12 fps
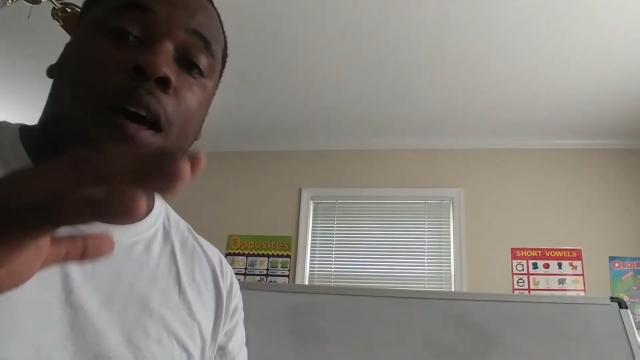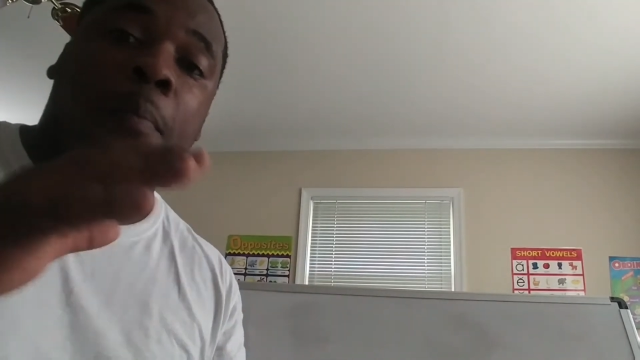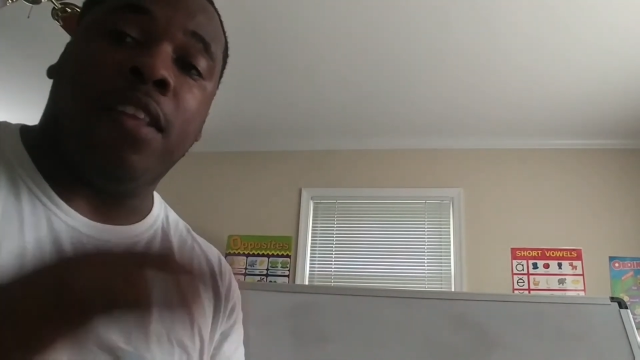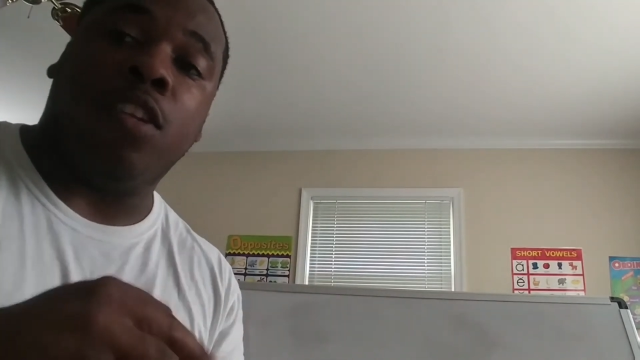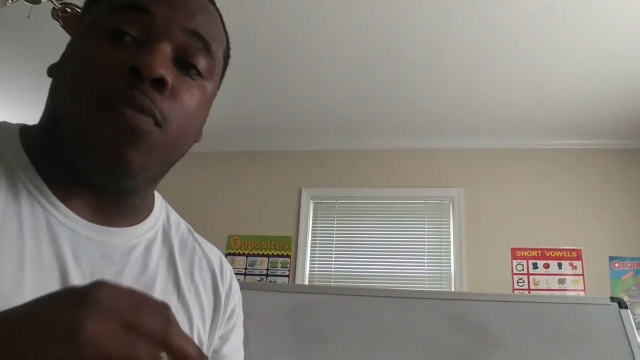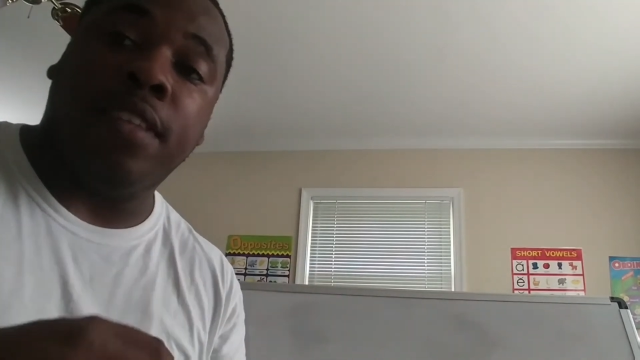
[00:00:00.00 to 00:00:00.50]
I'm
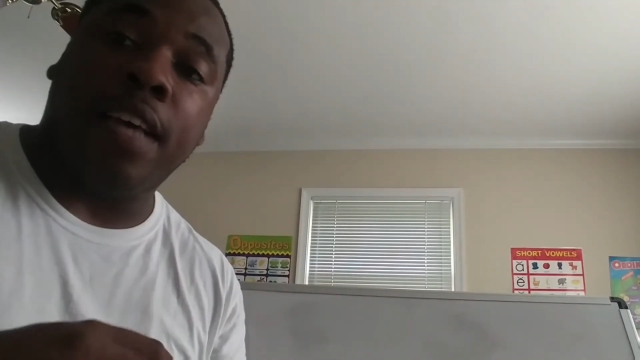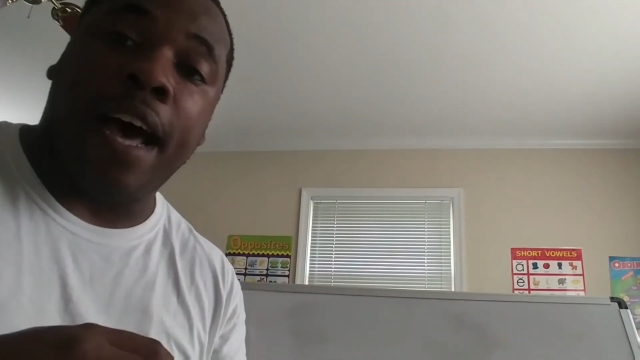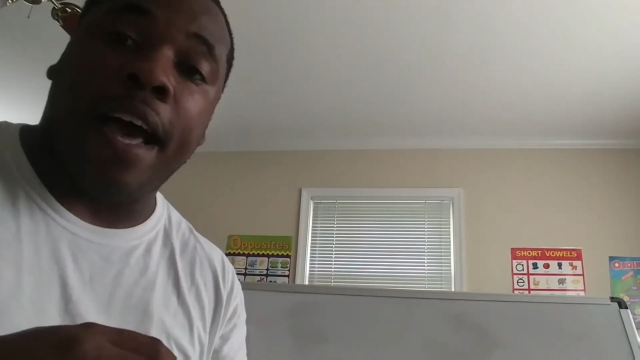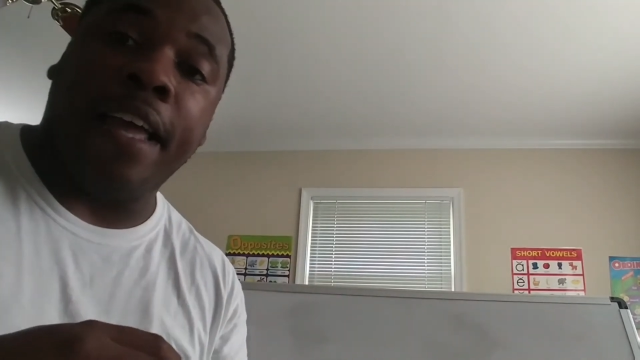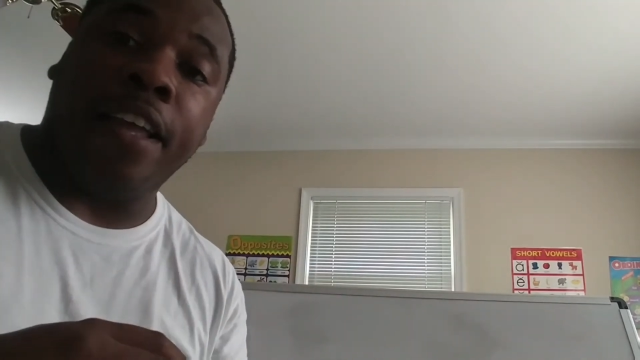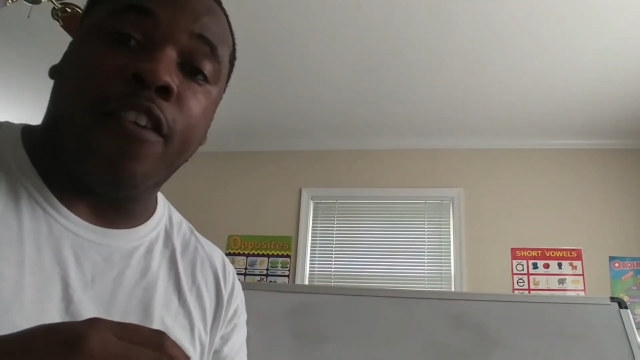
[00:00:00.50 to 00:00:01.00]
about to
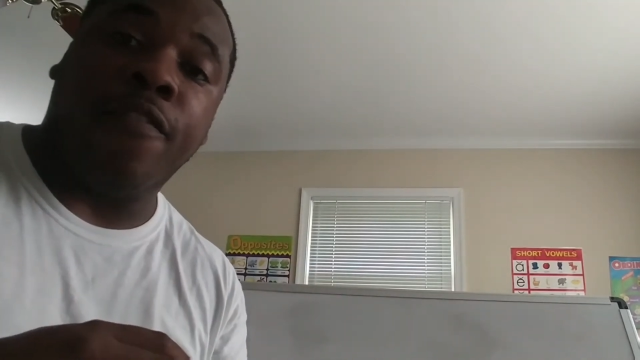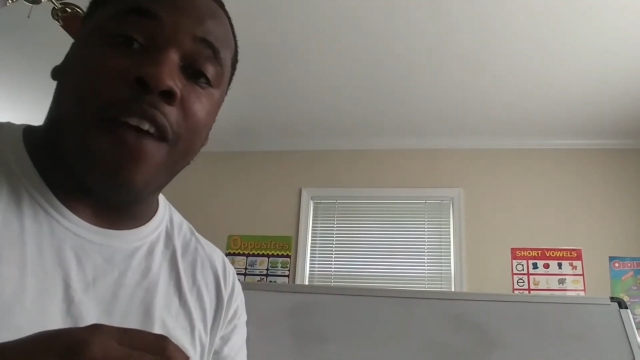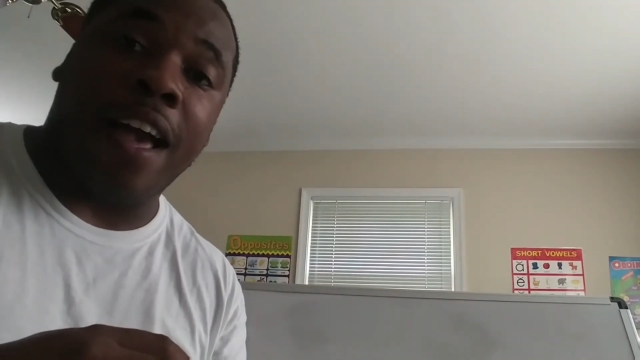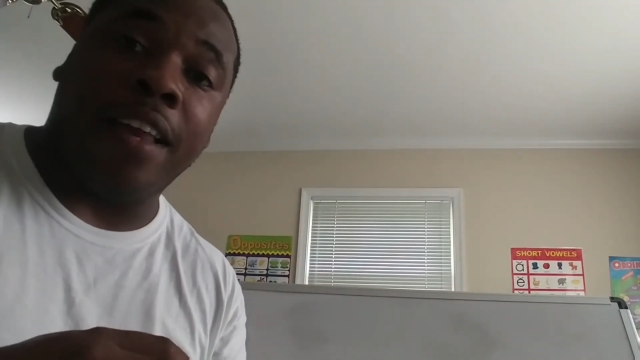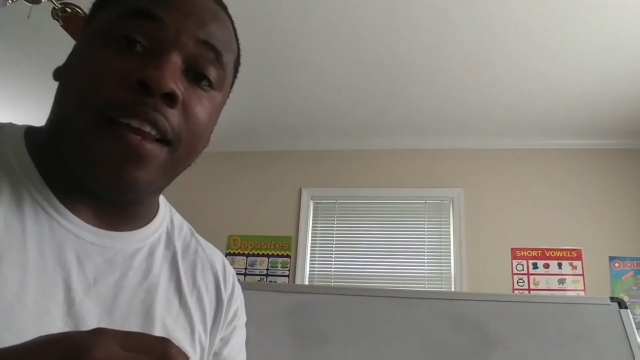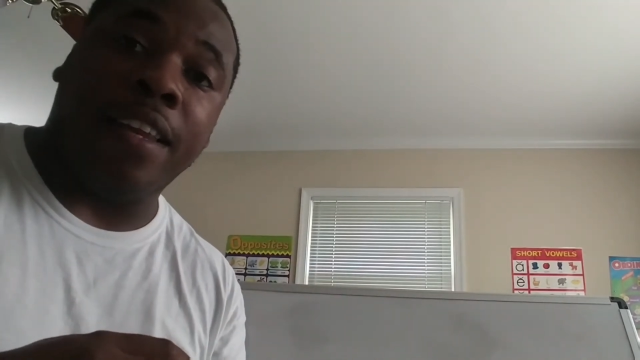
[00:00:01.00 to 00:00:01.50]
retire
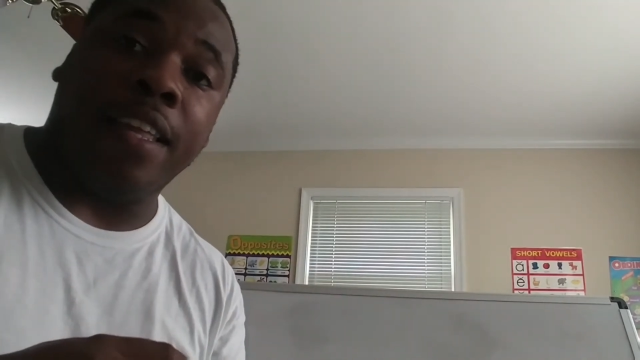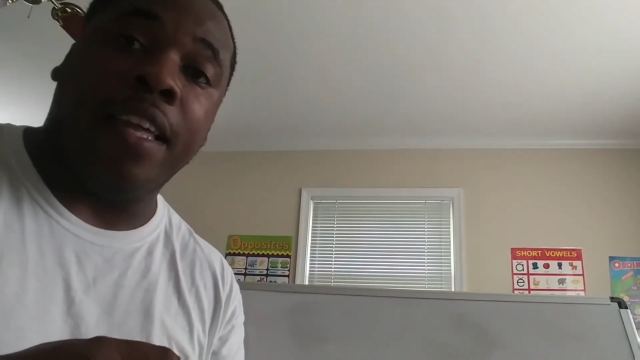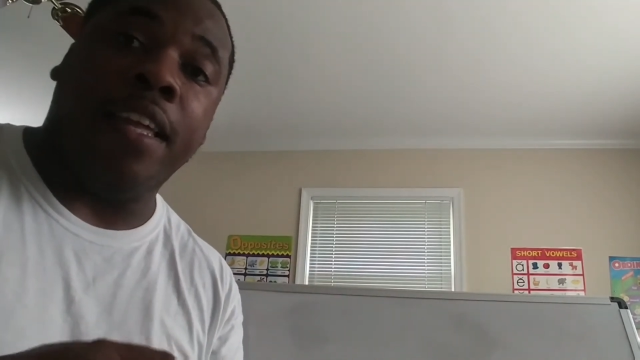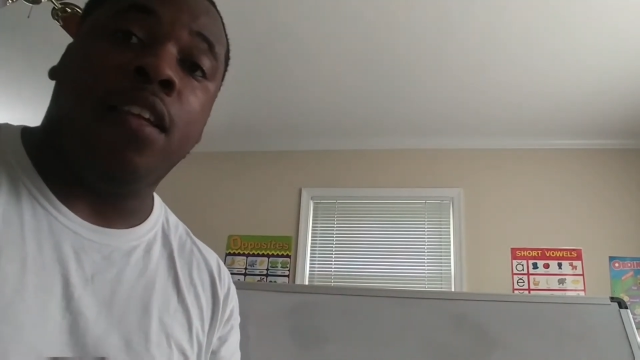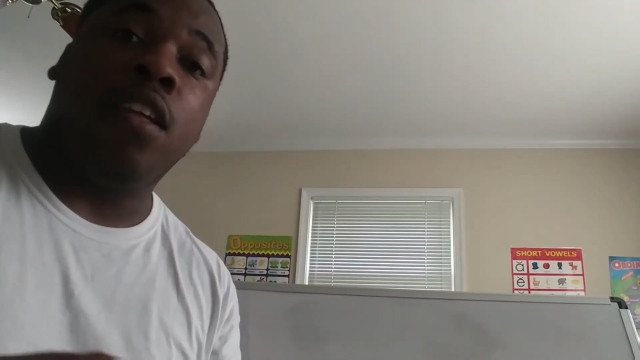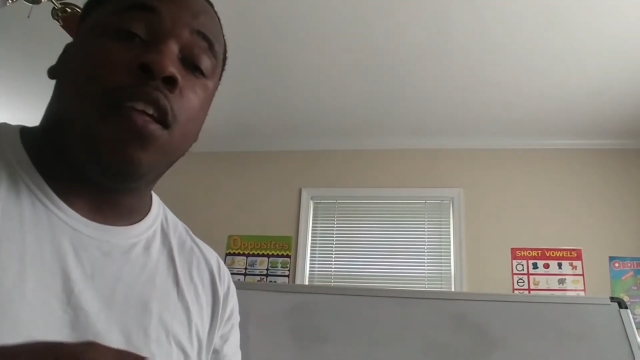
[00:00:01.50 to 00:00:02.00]
finally,